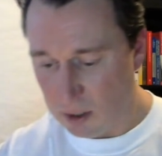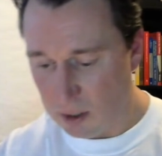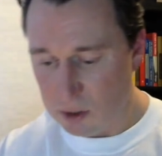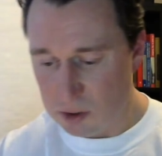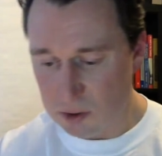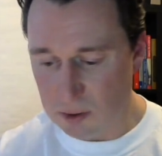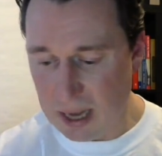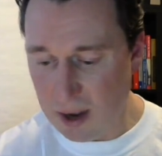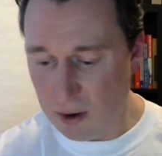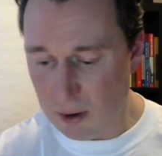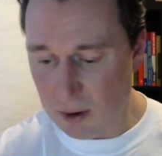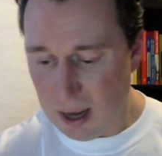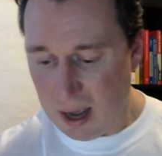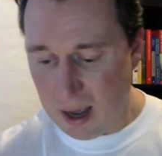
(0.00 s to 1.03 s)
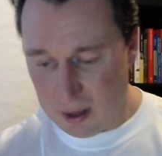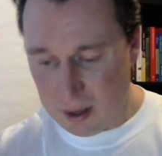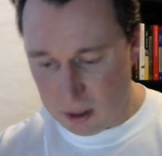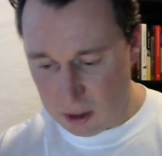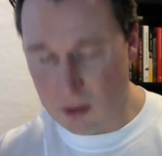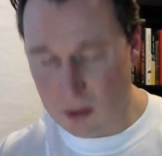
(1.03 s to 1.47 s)
So now
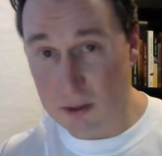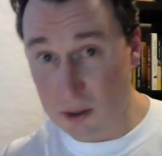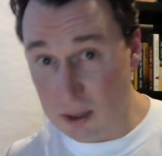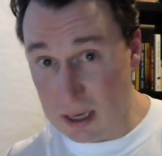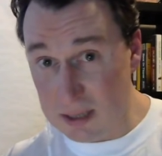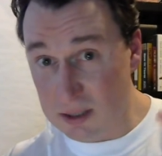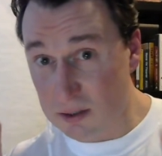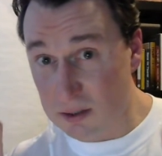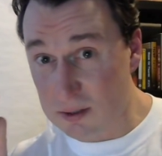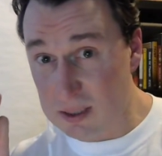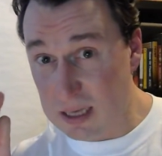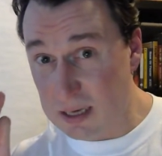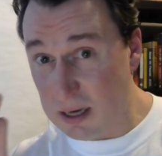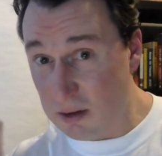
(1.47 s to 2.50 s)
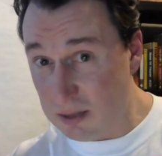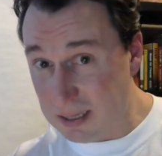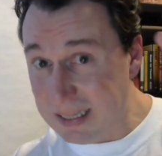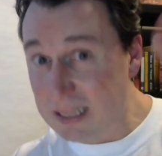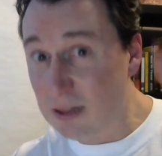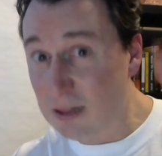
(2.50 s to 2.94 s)
you guys understand how the
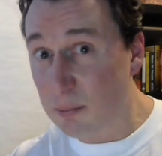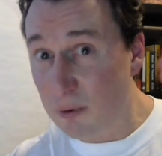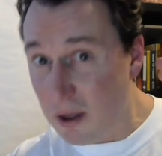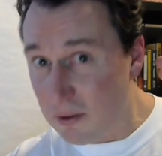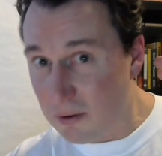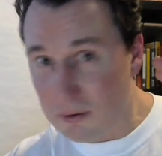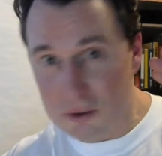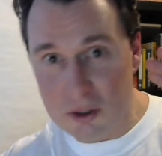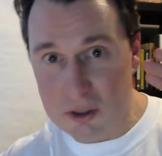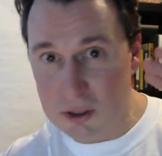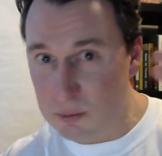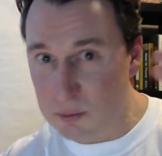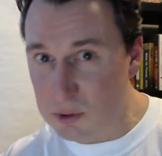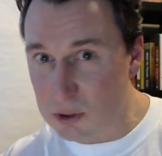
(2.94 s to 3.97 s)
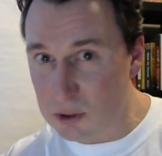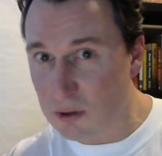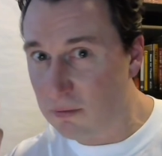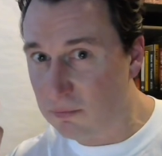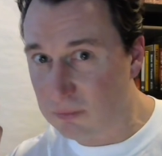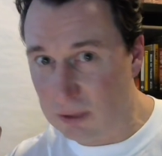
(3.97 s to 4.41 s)
little brother just
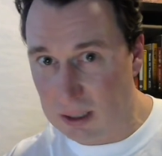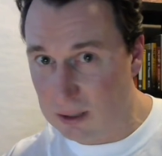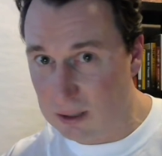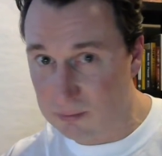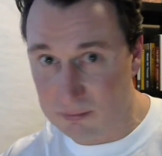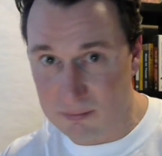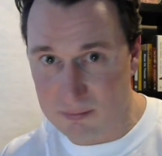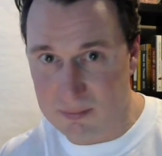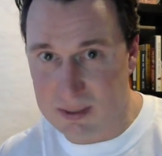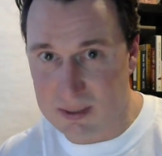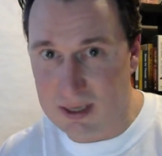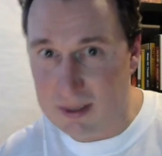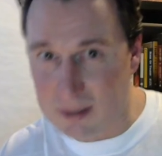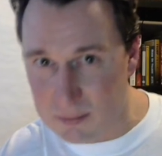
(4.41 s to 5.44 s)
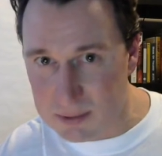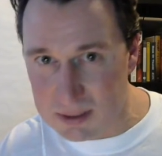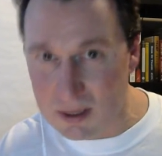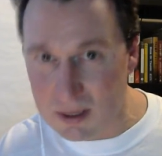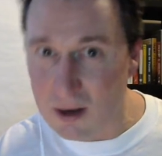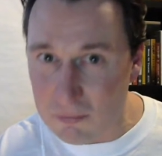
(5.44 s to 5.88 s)
observed and did it
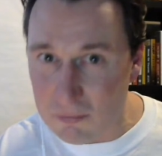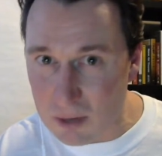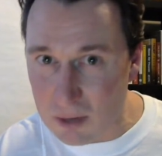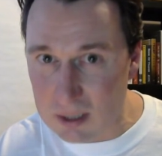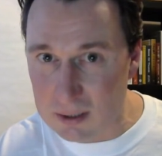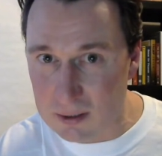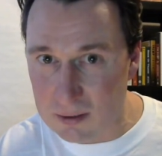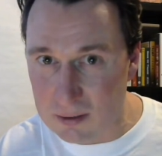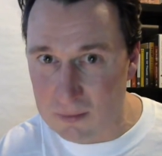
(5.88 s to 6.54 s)
himself, right?